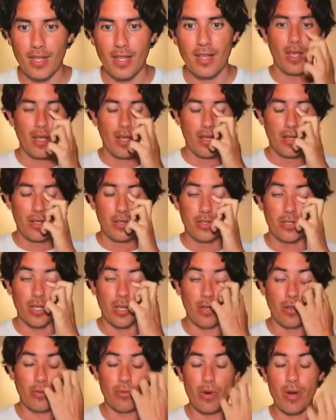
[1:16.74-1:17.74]
So
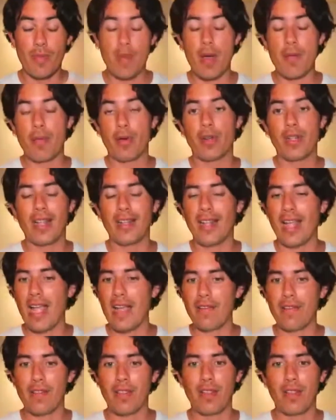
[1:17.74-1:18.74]
remember that everything
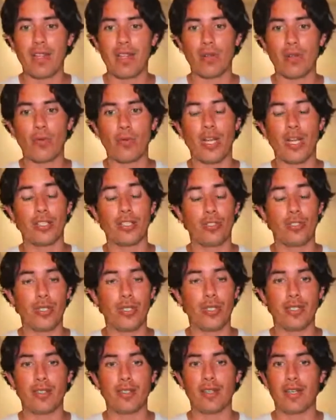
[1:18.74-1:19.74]
that we are doing
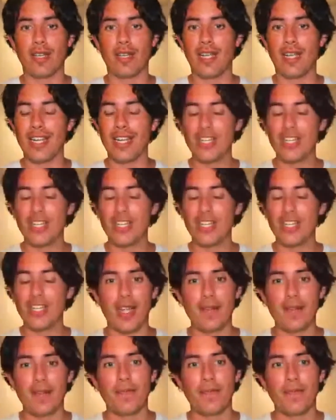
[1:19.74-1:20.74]
each day,
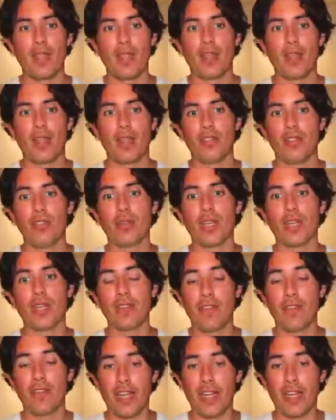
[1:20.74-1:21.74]
you can find
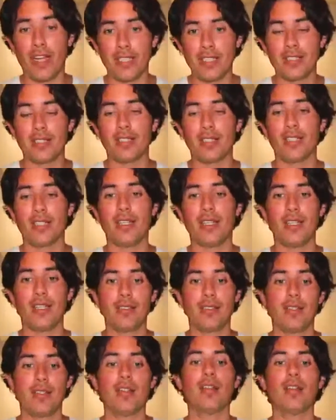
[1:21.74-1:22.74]
it in
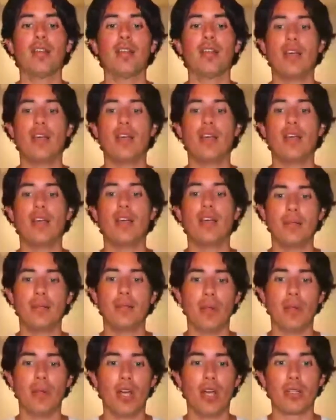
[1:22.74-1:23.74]
uh, the blog,
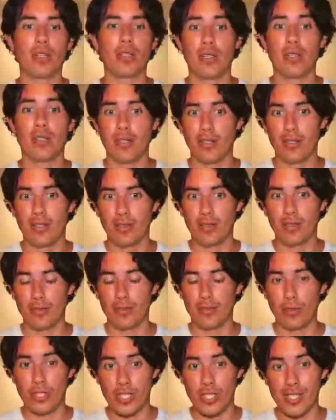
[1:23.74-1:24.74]
which
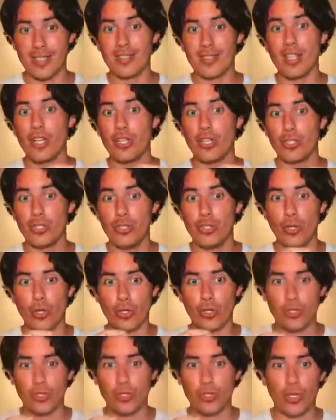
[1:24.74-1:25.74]
is yo
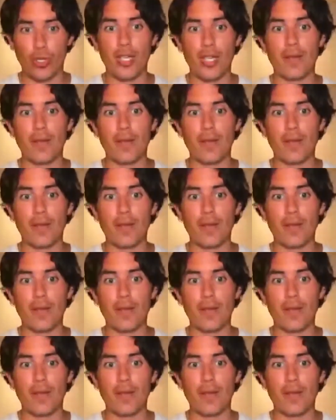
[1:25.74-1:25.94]
soy.red.